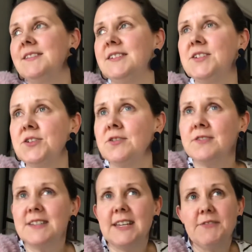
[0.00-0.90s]
secure
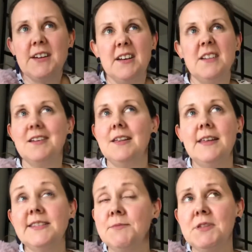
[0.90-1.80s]
certificate,
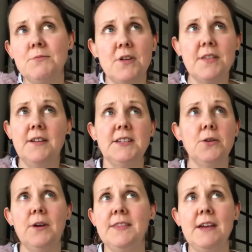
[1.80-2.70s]
some of them are 30 quid.